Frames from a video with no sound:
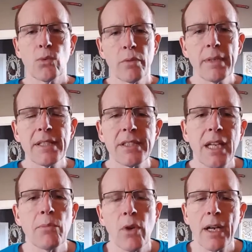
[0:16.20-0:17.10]
would be the
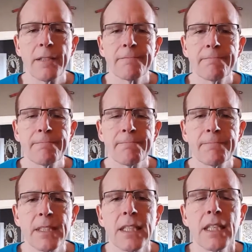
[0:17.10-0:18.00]
same way.
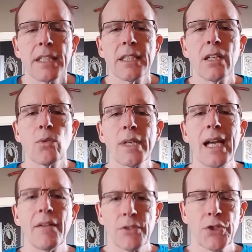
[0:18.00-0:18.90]
We
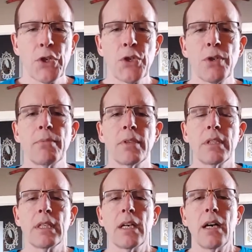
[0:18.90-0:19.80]
have the term
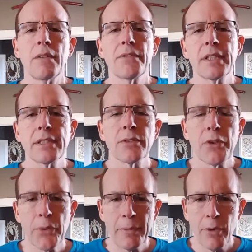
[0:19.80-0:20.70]
of the
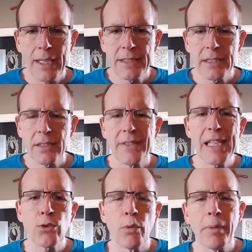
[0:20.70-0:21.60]
three branches of
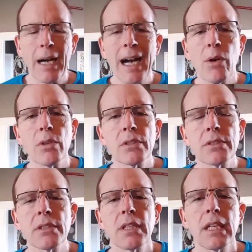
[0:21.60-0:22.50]
equal powers
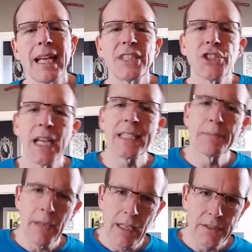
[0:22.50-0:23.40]
and checks and
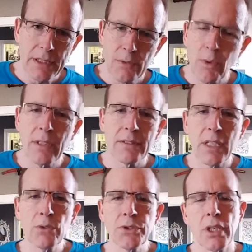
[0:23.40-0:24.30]
balances. Well,
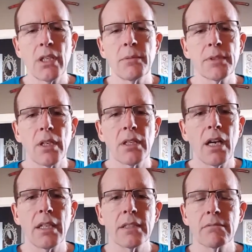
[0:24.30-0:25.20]
those terms are
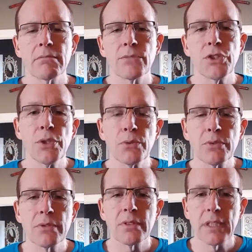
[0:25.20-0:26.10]
not
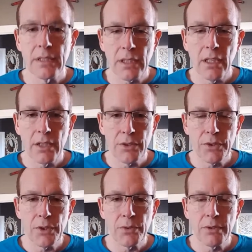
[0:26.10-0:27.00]
used in the
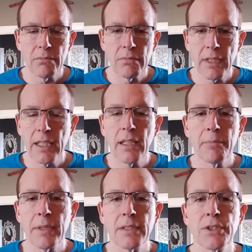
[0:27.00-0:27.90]
Constitution. They have
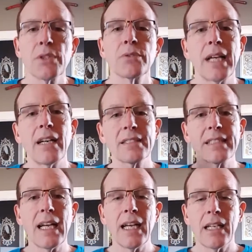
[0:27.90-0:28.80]
been used
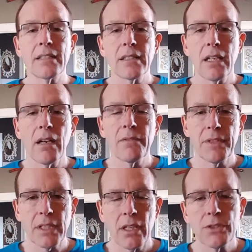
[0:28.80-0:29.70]
outside of the
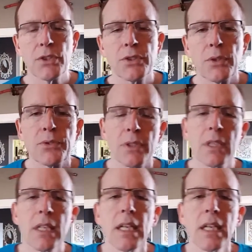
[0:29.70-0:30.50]
Constitution.